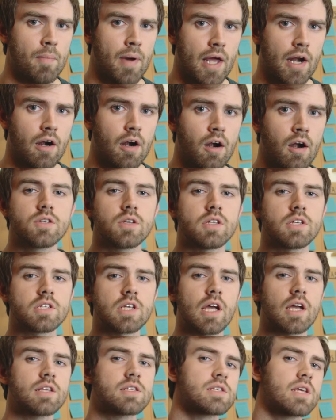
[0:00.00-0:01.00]
better. So the
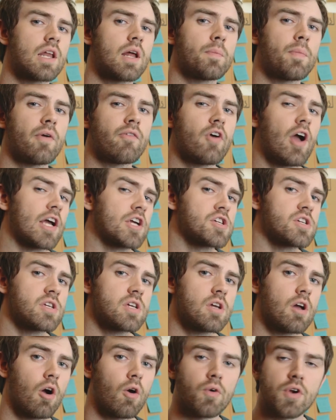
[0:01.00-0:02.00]
second setup I've
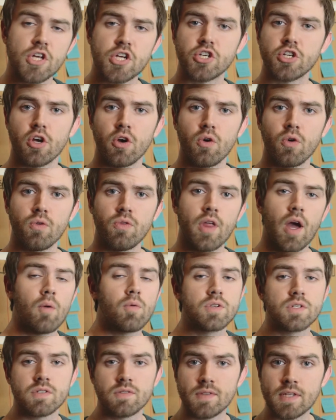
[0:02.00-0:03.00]
actually already shown. That
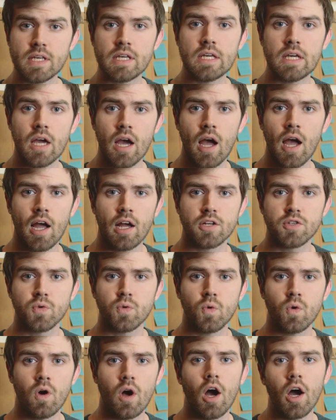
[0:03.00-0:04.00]
was the
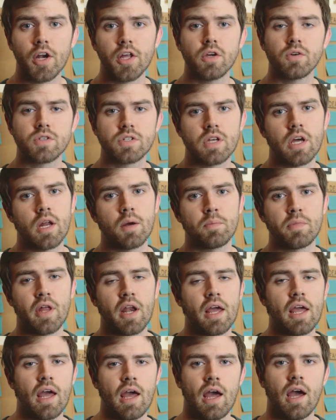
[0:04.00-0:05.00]
actual audio setup that
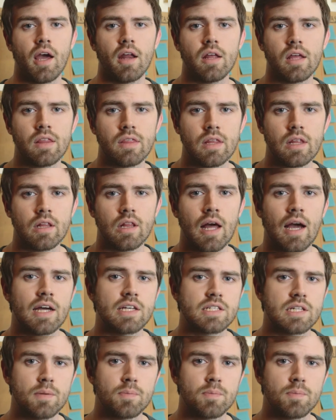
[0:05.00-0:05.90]
I had in the last